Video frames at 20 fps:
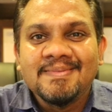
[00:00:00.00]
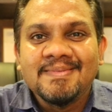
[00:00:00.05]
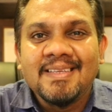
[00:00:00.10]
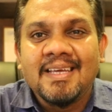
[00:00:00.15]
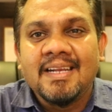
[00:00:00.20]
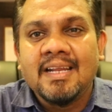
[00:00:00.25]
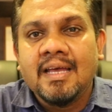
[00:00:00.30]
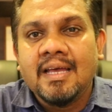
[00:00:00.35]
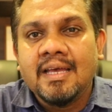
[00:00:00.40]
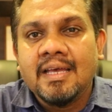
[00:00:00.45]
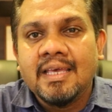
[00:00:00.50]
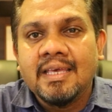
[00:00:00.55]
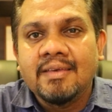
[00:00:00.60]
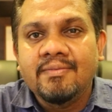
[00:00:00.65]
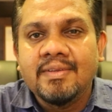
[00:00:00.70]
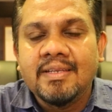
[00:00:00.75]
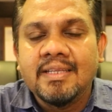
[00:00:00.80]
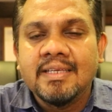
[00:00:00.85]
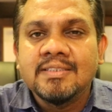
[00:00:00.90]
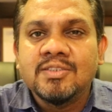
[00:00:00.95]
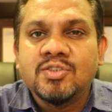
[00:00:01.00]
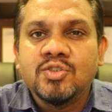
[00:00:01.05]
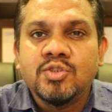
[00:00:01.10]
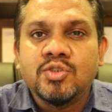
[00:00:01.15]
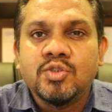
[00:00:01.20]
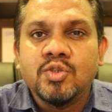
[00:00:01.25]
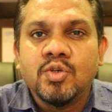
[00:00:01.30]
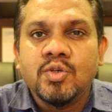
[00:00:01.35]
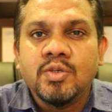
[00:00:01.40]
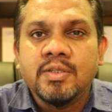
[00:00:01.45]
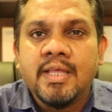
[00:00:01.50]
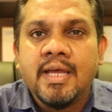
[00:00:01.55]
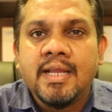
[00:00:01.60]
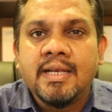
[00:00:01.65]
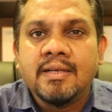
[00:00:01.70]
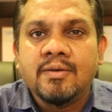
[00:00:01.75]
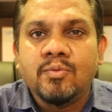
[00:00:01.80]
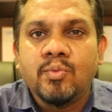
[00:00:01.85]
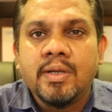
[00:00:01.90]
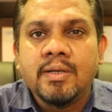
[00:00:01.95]
There are evidence to show
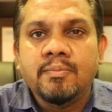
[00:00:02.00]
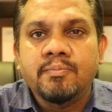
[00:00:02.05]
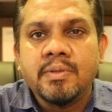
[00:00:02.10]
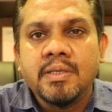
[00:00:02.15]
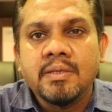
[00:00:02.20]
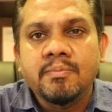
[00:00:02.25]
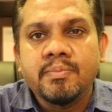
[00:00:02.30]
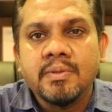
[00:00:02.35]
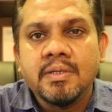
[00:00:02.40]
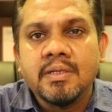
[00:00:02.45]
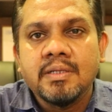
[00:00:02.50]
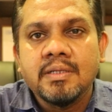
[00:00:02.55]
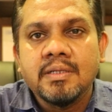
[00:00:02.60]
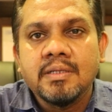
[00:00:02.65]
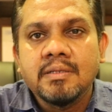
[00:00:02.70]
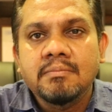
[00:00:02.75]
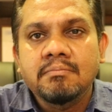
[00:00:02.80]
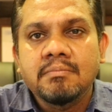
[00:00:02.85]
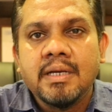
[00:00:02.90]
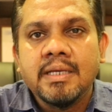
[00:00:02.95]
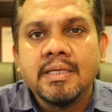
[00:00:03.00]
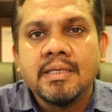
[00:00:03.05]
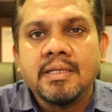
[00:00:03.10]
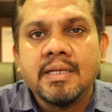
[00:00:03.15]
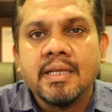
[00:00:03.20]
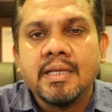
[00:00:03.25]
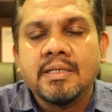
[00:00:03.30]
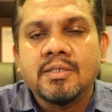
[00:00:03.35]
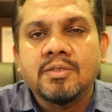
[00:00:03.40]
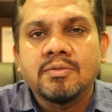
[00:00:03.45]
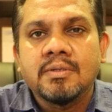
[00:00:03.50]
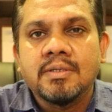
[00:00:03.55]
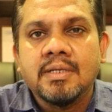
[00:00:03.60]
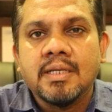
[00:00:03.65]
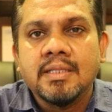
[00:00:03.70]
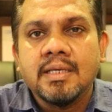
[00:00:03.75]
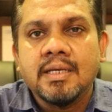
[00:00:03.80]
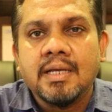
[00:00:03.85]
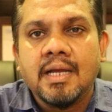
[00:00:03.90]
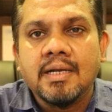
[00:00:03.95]
that when people migrate to
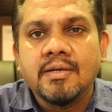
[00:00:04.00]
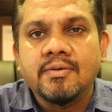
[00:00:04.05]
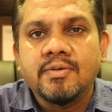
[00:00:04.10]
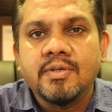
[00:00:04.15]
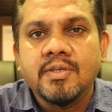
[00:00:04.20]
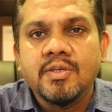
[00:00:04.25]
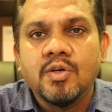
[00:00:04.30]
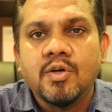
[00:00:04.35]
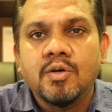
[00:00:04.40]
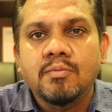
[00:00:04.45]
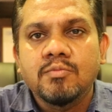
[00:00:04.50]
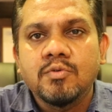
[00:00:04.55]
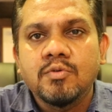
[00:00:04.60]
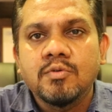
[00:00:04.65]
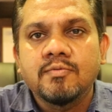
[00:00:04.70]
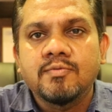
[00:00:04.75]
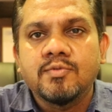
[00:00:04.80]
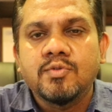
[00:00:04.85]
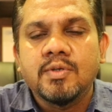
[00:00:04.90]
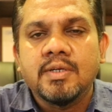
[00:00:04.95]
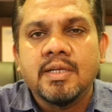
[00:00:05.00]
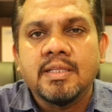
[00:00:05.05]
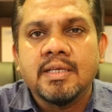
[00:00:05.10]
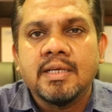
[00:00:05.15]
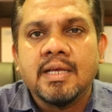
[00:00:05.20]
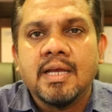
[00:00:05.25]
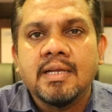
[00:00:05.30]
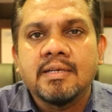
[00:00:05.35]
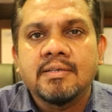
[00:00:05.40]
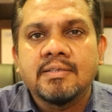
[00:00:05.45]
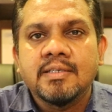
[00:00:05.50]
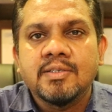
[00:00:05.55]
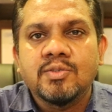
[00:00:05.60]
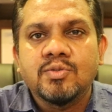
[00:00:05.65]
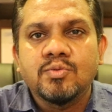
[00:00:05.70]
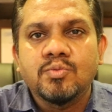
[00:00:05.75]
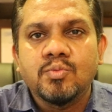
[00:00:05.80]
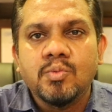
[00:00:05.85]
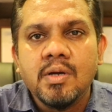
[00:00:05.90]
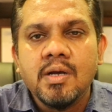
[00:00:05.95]
another country or move to another country
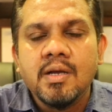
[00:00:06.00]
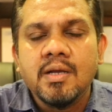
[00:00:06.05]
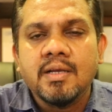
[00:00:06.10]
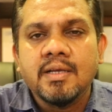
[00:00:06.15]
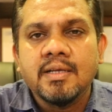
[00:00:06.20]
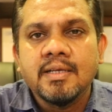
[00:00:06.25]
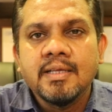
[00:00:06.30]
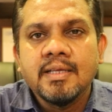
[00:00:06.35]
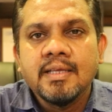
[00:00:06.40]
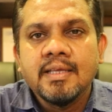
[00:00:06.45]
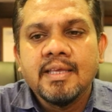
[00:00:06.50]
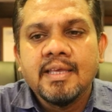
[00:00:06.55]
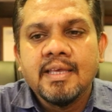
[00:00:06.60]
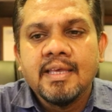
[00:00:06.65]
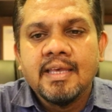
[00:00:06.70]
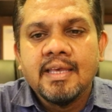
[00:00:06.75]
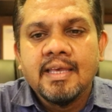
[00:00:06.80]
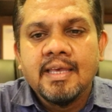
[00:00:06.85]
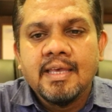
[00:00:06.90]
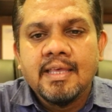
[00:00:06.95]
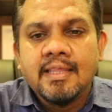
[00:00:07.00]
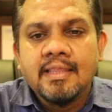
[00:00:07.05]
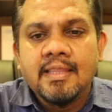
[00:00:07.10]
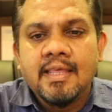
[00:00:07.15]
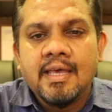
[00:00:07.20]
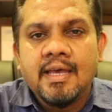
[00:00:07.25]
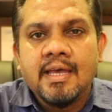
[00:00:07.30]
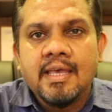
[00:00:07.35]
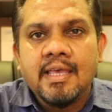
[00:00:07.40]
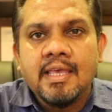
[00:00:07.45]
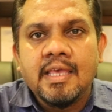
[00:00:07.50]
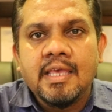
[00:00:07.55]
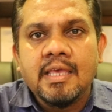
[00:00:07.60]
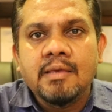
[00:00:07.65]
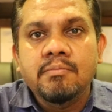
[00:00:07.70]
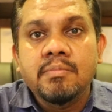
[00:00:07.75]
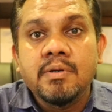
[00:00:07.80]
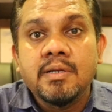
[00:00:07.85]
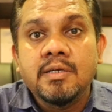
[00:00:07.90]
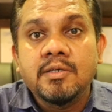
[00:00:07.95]
to work, they are
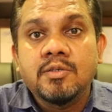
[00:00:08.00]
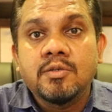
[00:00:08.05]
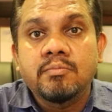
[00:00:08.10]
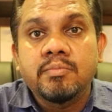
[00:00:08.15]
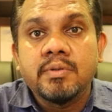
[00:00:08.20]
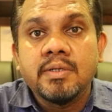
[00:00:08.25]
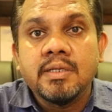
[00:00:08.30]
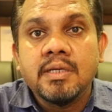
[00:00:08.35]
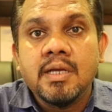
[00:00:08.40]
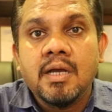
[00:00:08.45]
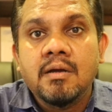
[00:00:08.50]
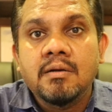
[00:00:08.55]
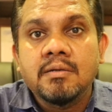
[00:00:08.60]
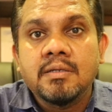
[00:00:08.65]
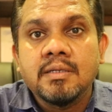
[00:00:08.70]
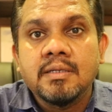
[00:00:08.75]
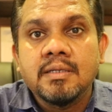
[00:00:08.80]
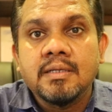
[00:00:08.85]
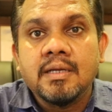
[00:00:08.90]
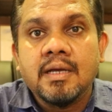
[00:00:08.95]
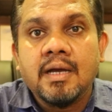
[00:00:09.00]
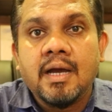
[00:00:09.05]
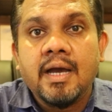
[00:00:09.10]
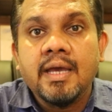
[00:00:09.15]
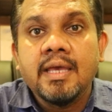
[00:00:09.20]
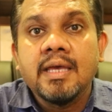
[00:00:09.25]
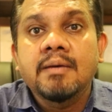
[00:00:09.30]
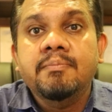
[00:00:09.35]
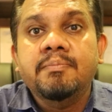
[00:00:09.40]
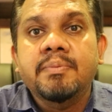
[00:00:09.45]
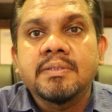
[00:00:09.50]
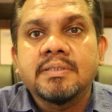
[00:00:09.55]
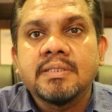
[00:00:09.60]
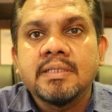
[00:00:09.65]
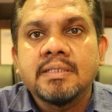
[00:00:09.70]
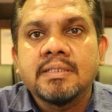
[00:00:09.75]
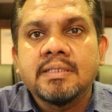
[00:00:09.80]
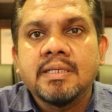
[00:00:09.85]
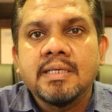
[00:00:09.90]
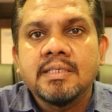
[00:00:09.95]
able to bring out a higher
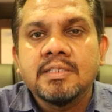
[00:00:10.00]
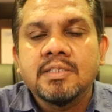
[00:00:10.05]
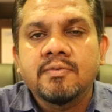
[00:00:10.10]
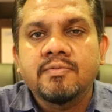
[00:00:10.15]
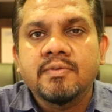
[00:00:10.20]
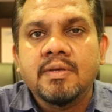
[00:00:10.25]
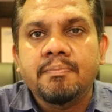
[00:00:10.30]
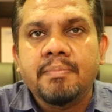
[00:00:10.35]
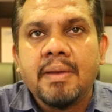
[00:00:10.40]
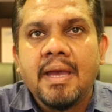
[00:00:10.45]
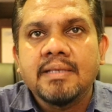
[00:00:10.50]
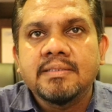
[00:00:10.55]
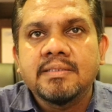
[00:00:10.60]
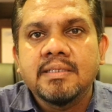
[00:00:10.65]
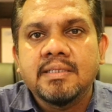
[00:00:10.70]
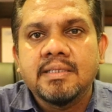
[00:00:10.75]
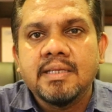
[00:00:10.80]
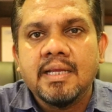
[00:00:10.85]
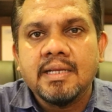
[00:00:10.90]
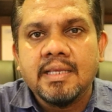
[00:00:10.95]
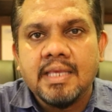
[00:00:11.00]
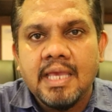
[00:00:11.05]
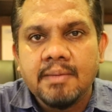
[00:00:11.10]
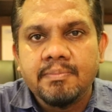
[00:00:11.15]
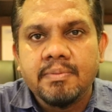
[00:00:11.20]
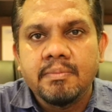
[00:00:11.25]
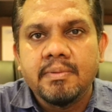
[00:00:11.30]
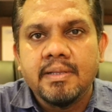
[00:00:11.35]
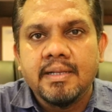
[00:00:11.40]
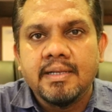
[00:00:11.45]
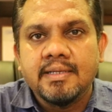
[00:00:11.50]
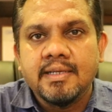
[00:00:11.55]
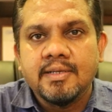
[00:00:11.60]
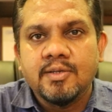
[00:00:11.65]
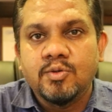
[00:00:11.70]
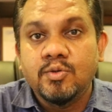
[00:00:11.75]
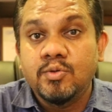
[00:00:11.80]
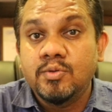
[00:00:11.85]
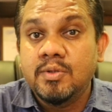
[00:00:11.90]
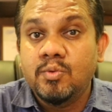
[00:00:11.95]
percentage of capacity and capability
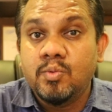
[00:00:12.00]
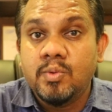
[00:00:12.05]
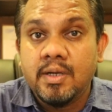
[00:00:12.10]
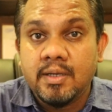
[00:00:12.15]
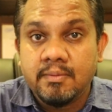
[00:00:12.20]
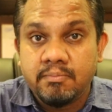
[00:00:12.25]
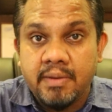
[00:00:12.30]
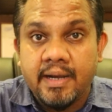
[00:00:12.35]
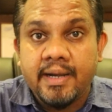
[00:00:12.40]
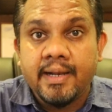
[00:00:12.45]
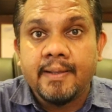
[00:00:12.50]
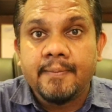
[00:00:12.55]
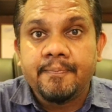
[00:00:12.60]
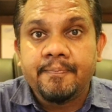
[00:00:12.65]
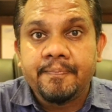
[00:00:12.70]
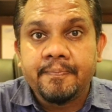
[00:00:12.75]
to do the work better.